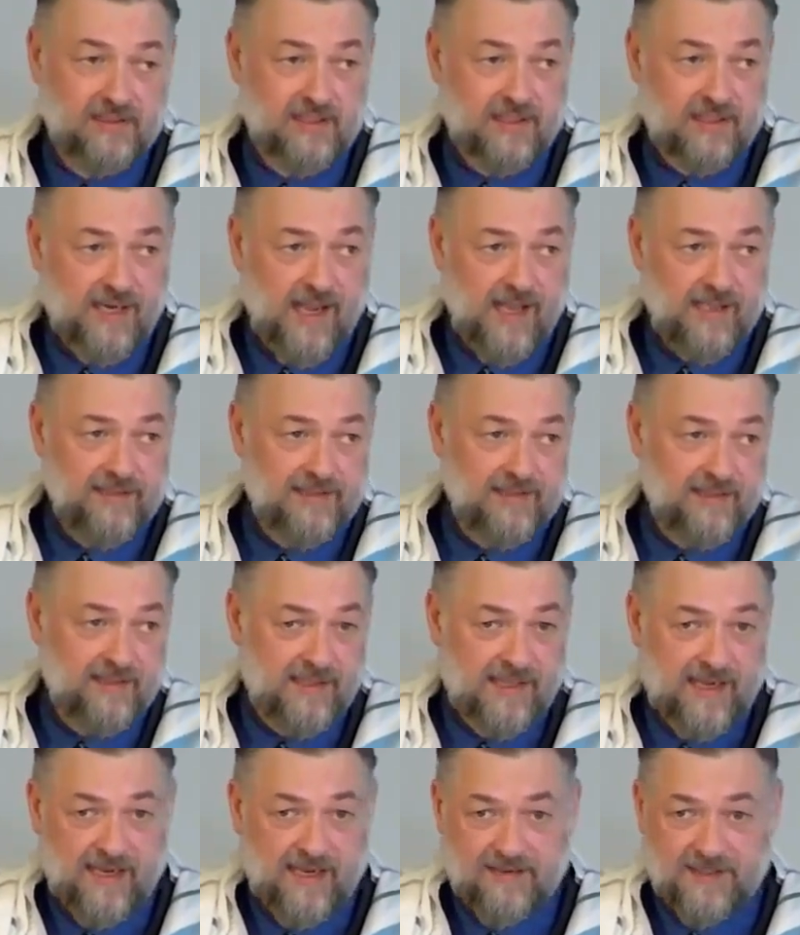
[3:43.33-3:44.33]
they're not in a
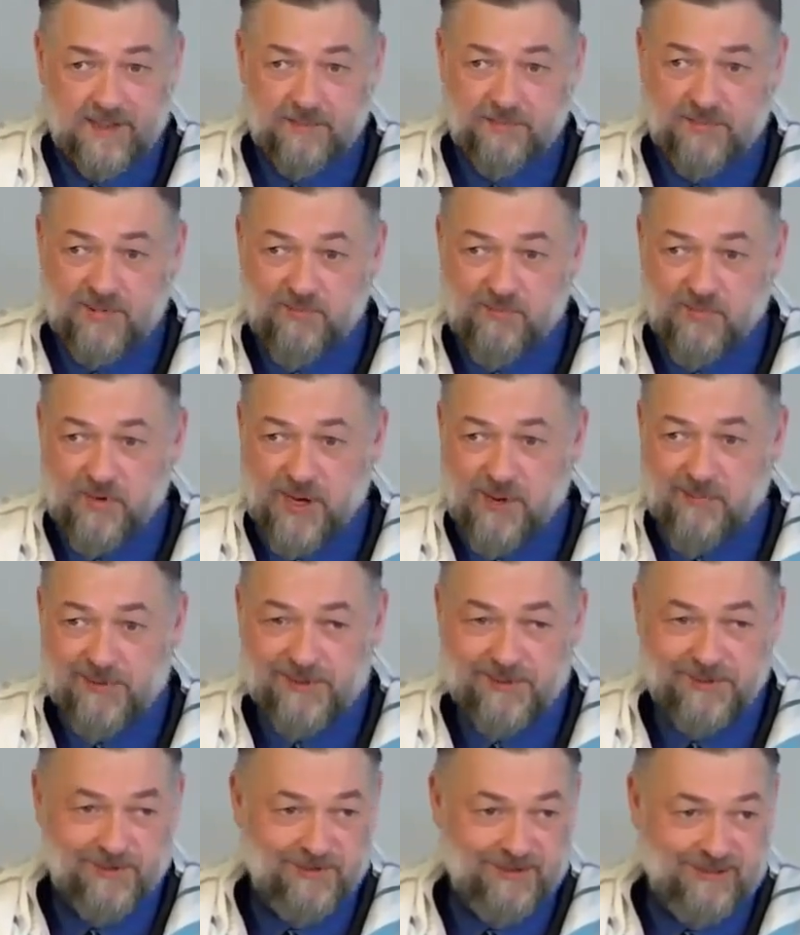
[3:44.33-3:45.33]
land that's been
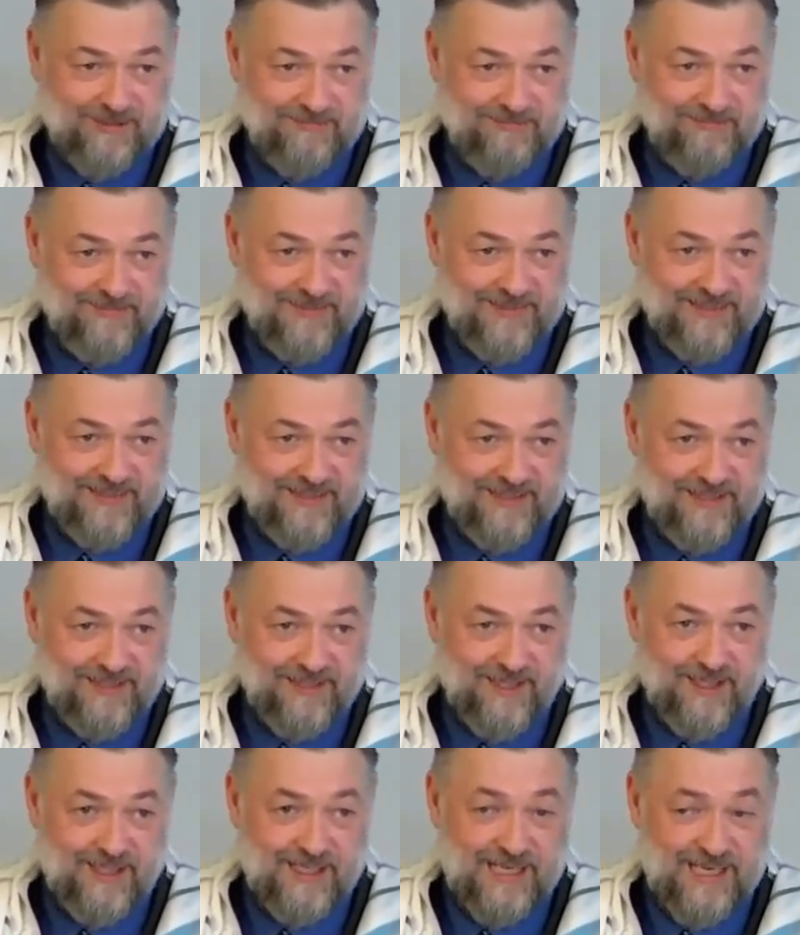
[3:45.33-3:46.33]
promised to them.
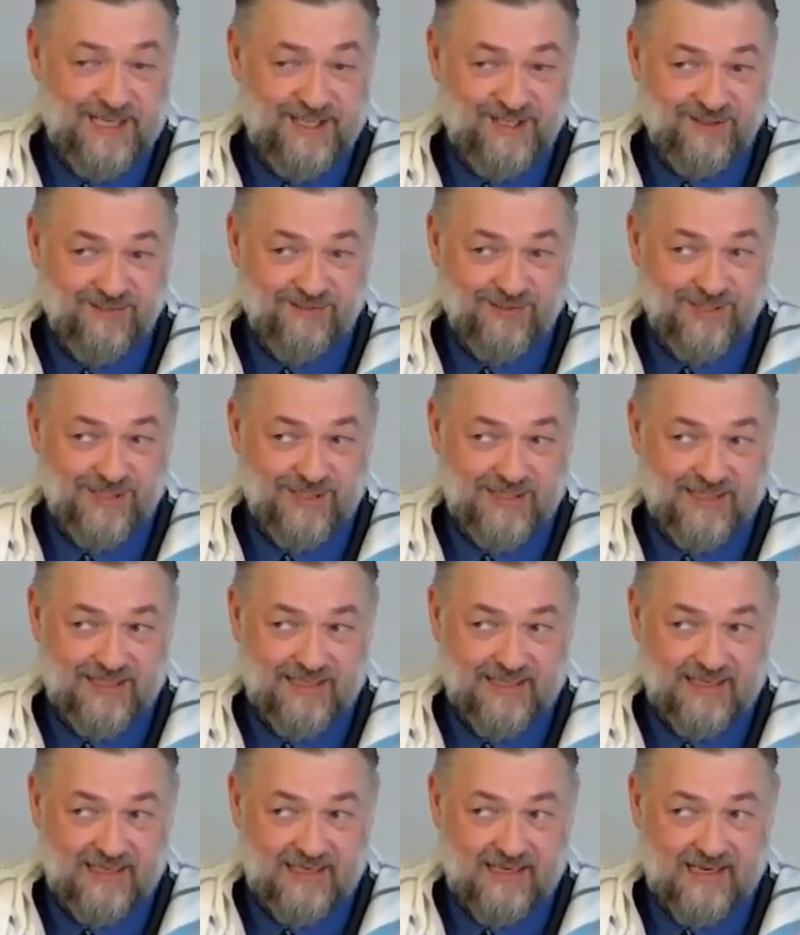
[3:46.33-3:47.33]
They're in Egypt.
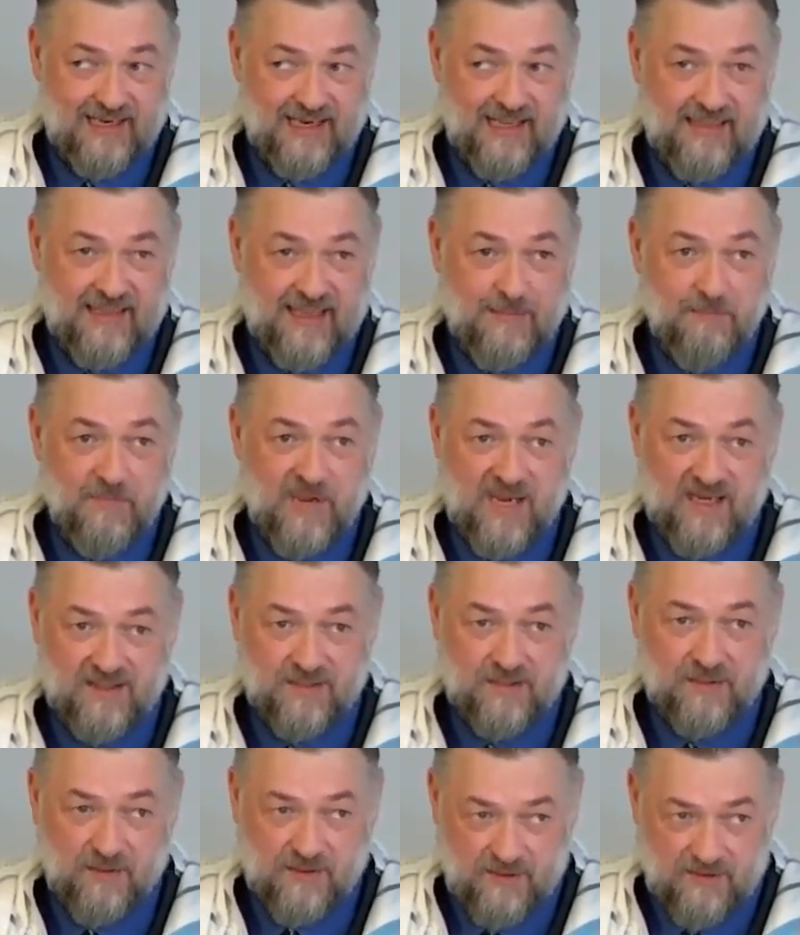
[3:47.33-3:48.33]
And that
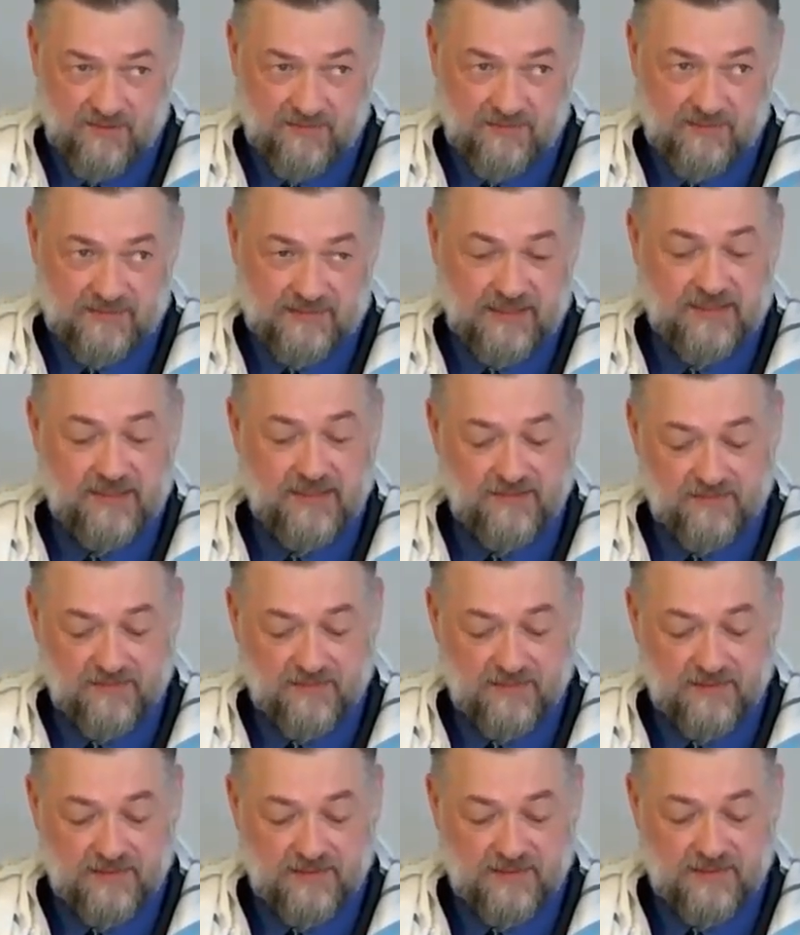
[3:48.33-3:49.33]
makes all the
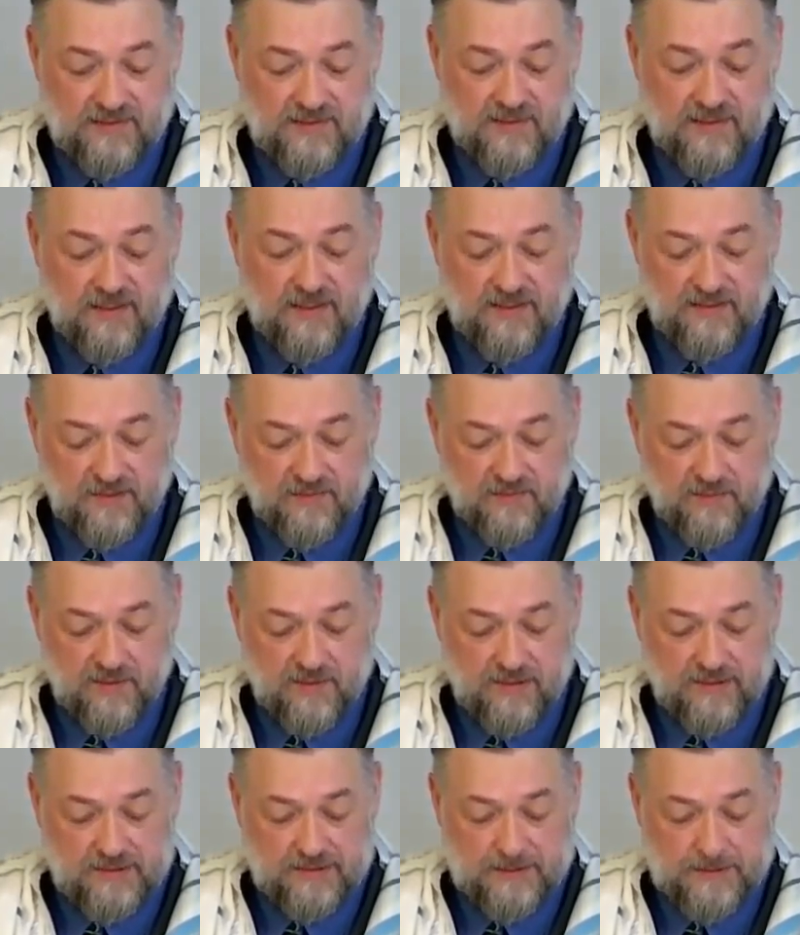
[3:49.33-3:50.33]
difference in the
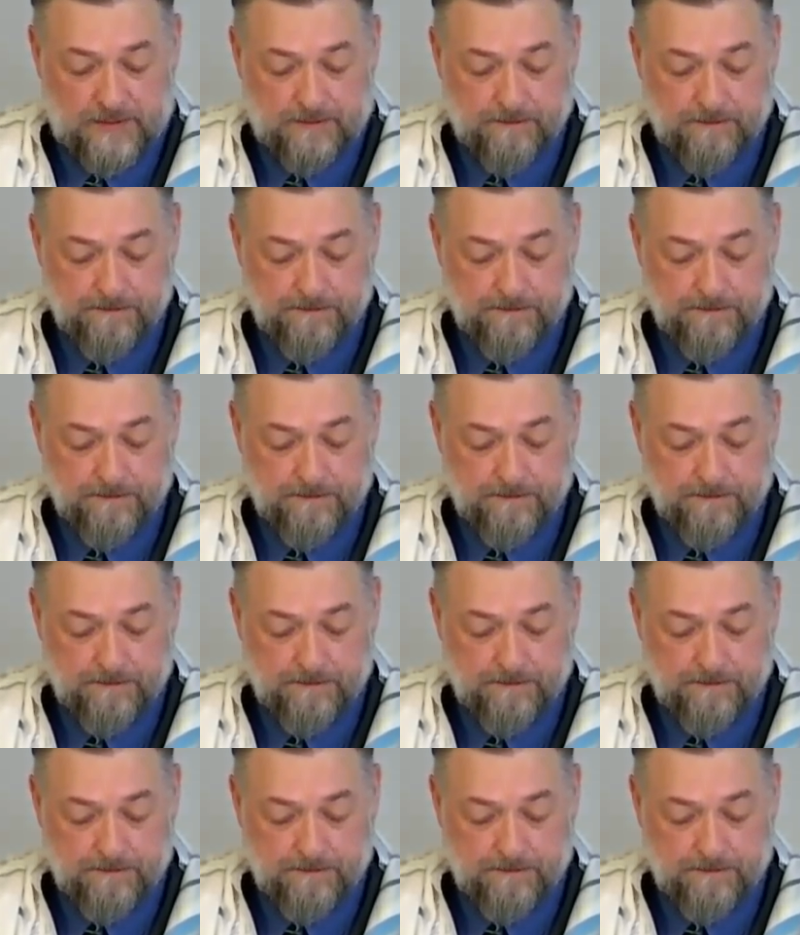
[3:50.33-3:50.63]
world.